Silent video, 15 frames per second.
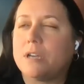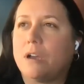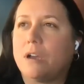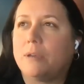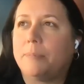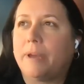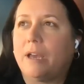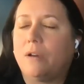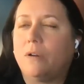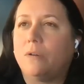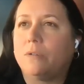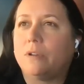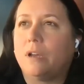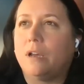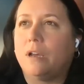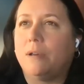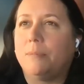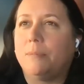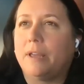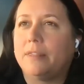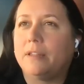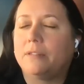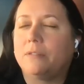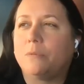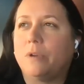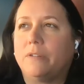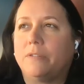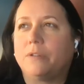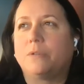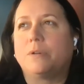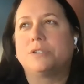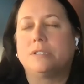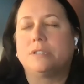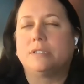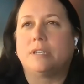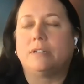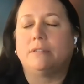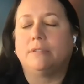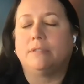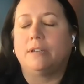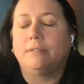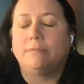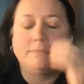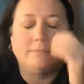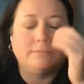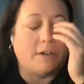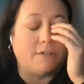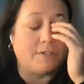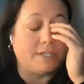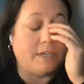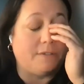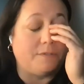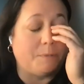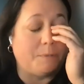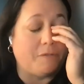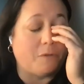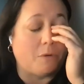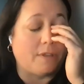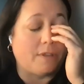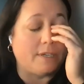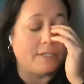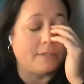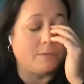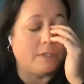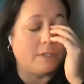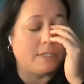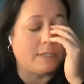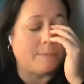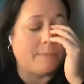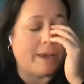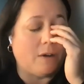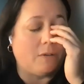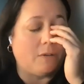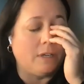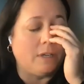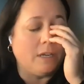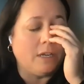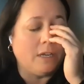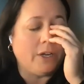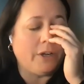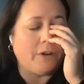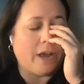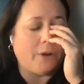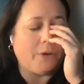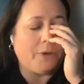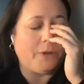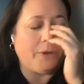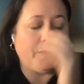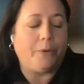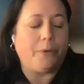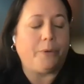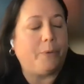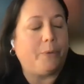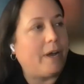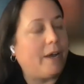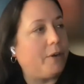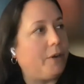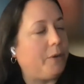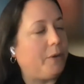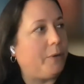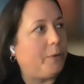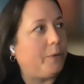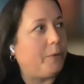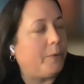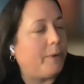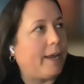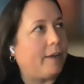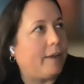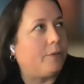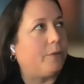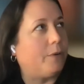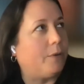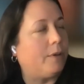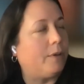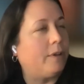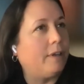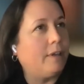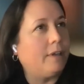to talk about, I think one of the questions that I received before this was about, you know, how do you handle